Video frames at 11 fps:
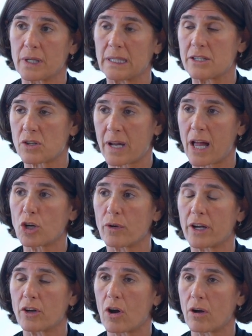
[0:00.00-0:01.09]
at least on
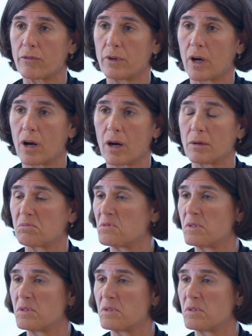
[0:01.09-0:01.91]
Algorand, are